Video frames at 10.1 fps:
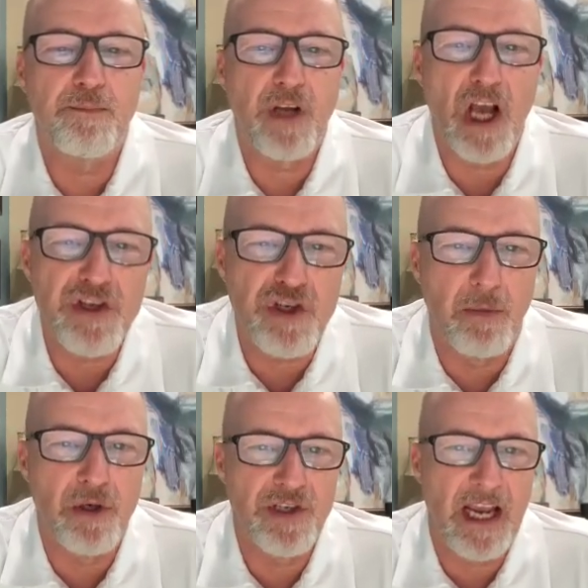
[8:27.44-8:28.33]

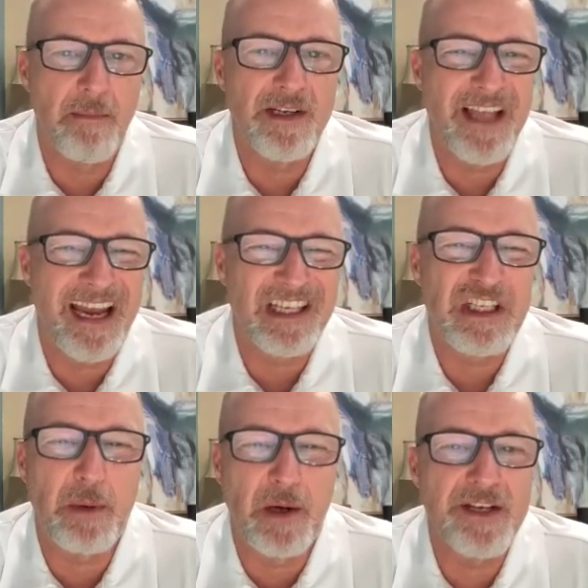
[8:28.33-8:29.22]
customer segments that
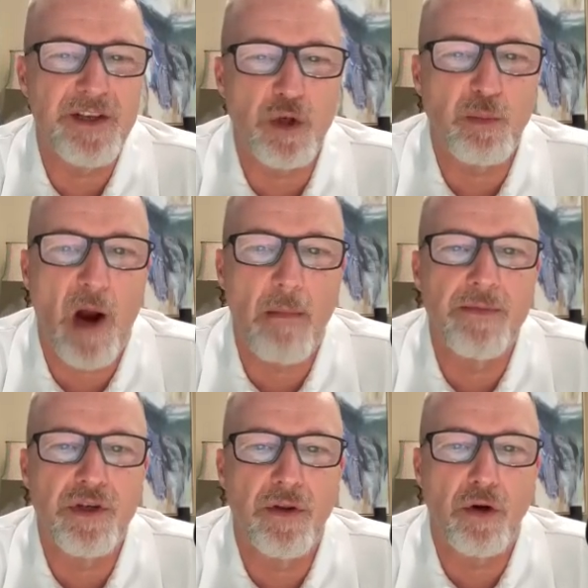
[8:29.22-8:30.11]
experience those
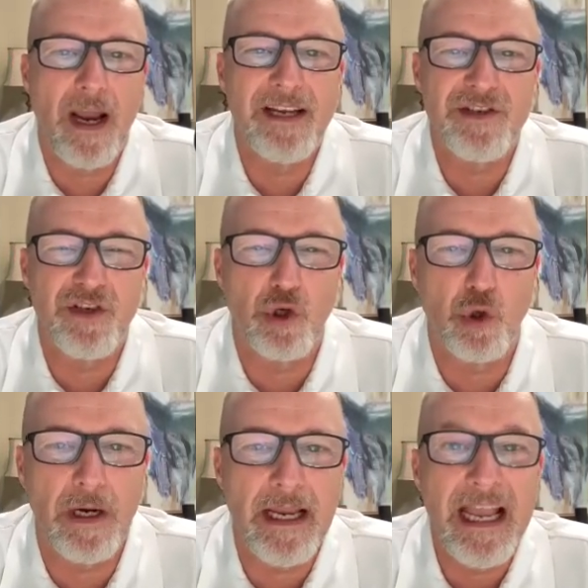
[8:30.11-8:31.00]
problems to the greatest
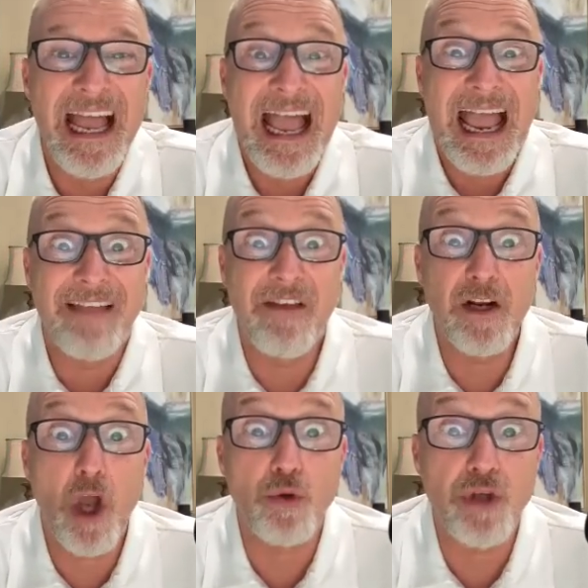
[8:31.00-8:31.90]
degree, and
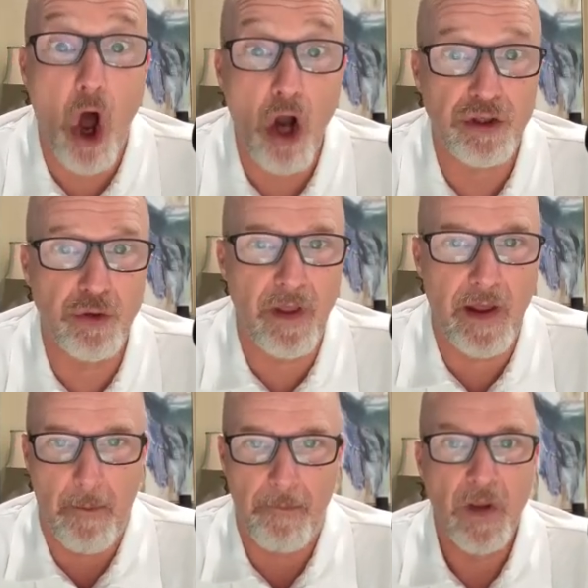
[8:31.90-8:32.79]
then go talk to
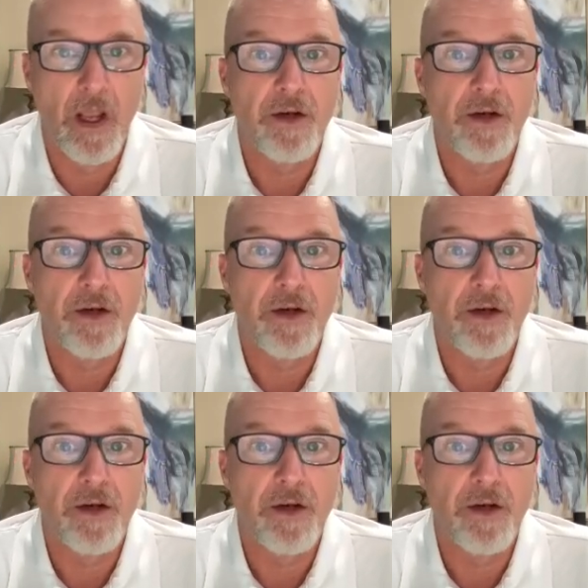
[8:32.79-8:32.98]
them.